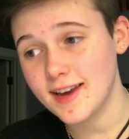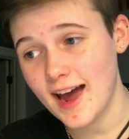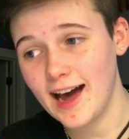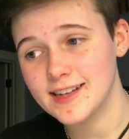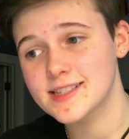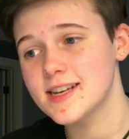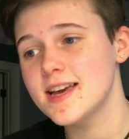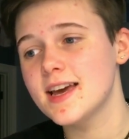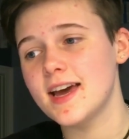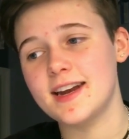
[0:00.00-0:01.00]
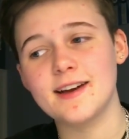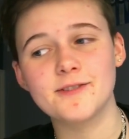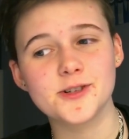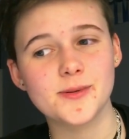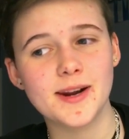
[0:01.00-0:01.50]
a cat and
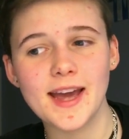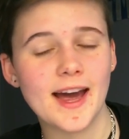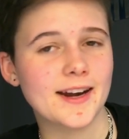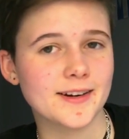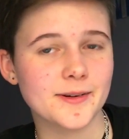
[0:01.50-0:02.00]
never do it again.